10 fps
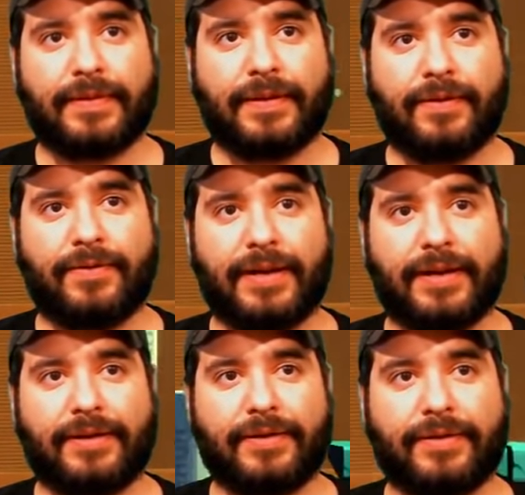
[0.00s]
Alright.
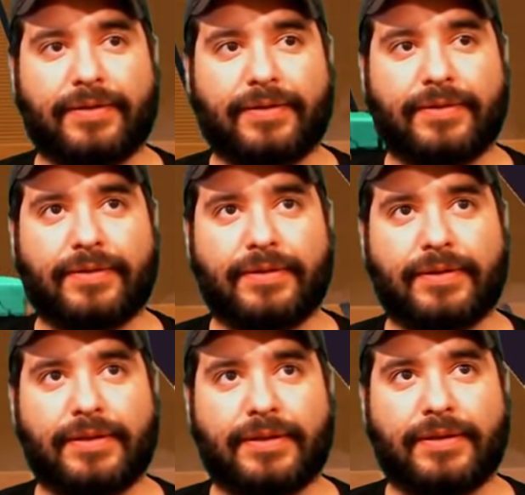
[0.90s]

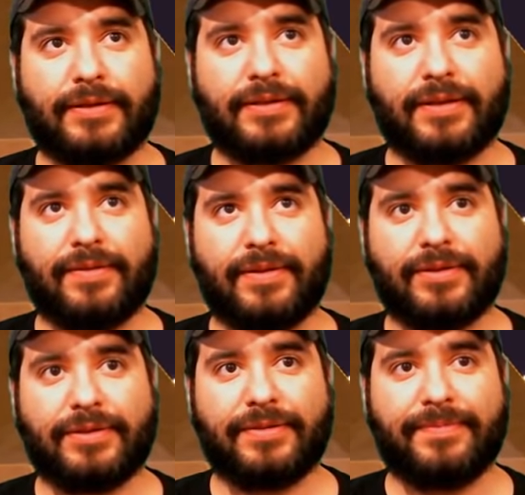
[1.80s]
It's the,
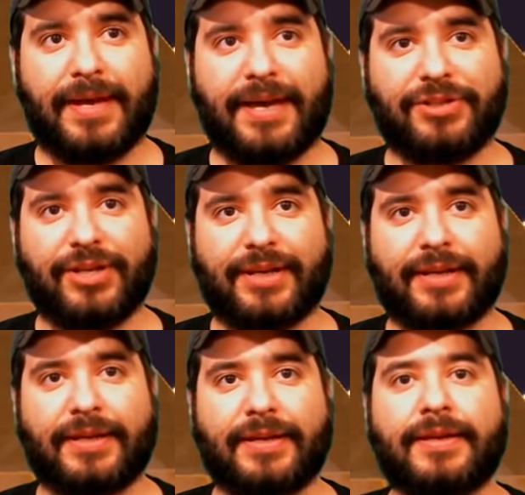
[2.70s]
it's the magic.
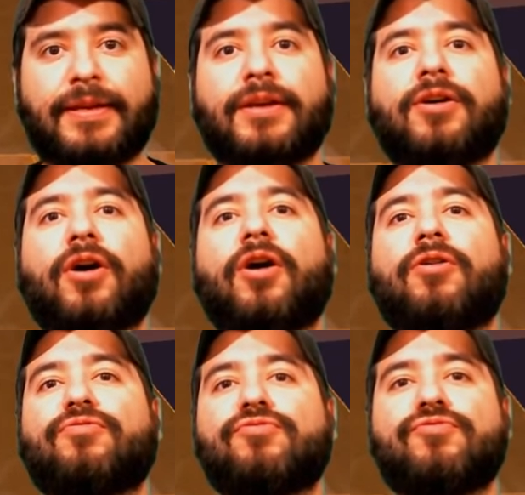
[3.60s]
Oh,
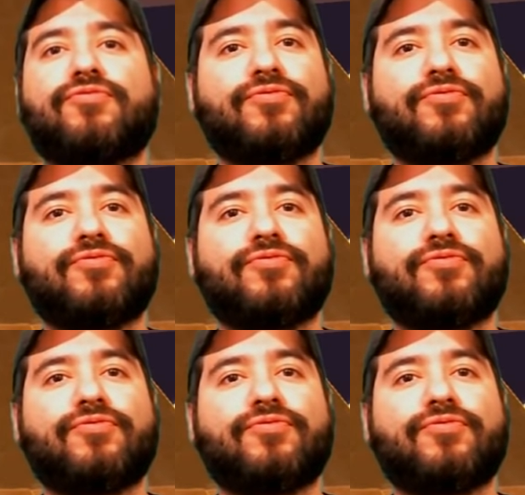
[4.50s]
whew.